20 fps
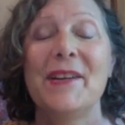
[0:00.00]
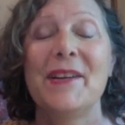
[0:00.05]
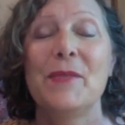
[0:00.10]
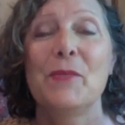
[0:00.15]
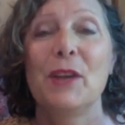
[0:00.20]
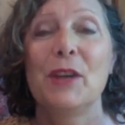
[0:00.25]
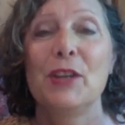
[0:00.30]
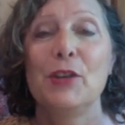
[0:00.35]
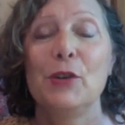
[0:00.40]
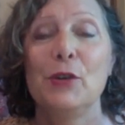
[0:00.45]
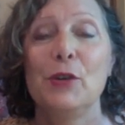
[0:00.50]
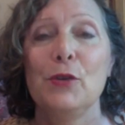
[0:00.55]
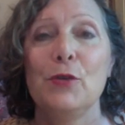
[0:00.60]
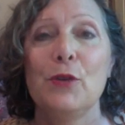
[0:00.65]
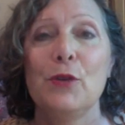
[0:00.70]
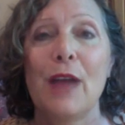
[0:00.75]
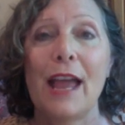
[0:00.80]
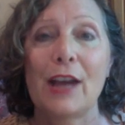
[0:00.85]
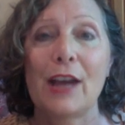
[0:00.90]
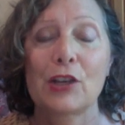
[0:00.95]
when
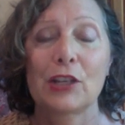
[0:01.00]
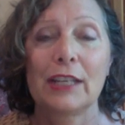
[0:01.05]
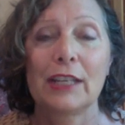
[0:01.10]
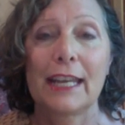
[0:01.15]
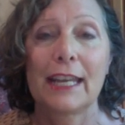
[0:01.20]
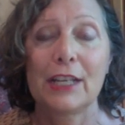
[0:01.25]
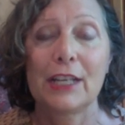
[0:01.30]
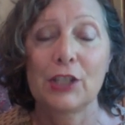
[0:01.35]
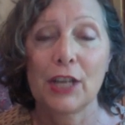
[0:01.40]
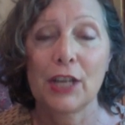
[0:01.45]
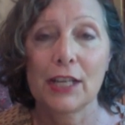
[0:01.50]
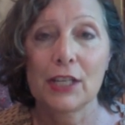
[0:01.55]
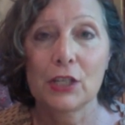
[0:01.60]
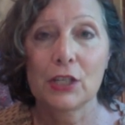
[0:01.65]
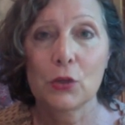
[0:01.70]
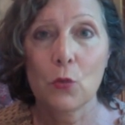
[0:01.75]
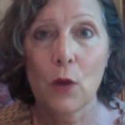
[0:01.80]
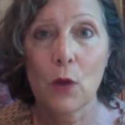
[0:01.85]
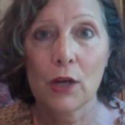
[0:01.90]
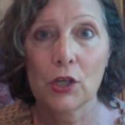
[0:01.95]
you actually get a chance
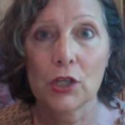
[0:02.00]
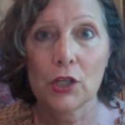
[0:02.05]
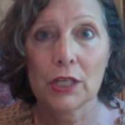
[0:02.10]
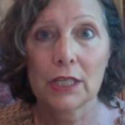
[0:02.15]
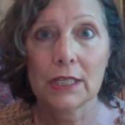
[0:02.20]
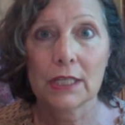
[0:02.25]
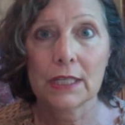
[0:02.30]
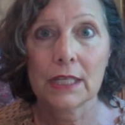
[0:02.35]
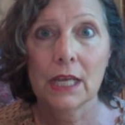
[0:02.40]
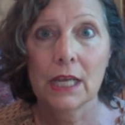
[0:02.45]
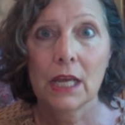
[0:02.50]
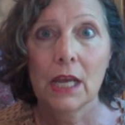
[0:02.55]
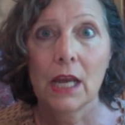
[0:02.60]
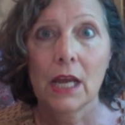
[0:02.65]
to watch this.